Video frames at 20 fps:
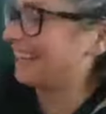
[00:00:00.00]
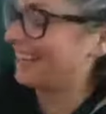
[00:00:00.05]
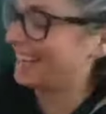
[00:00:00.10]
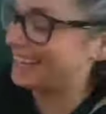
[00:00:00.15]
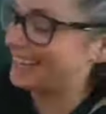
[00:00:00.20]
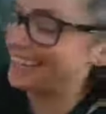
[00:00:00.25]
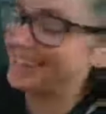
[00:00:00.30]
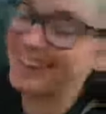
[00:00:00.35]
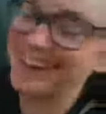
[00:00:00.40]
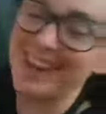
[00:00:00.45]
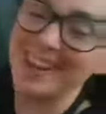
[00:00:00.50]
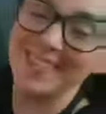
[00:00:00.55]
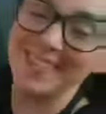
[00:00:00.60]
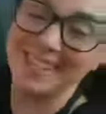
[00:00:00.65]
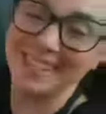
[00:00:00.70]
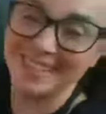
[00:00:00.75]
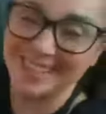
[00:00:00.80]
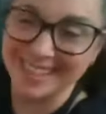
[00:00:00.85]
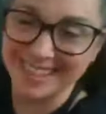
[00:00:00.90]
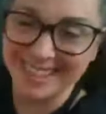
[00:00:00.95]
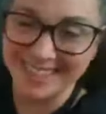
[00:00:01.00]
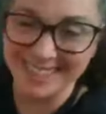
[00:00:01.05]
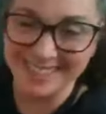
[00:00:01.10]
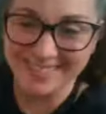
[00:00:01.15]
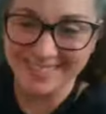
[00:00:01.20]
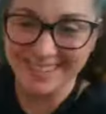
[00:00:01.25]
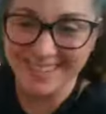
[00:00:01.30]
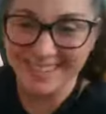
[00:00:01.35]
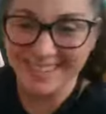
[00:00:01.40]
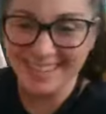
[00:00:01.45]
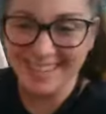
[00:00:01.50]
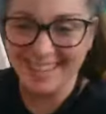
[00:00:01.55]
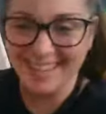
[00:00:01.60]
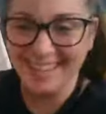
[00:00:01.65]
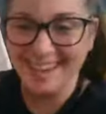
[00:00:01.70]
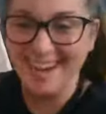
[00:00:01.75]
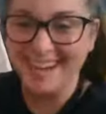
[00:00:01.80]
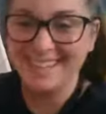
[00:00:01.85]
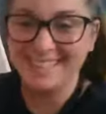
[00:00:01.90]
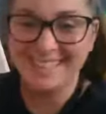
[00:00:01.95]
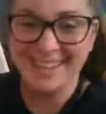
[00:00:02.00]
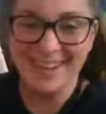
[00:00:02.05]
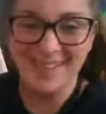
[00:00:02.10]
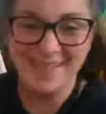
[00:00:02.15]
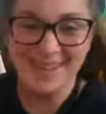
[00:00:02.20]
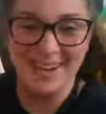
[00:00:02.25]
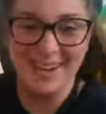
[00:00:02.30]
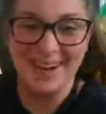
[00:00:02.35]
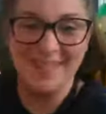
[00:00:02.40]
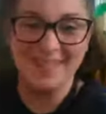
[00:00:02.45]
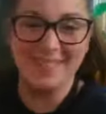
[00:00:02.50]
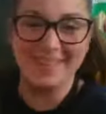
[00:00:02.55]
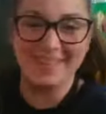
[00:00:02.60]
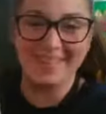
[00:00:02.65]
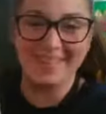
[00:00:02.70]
Your comments are killing me today, you guys. Keep it up.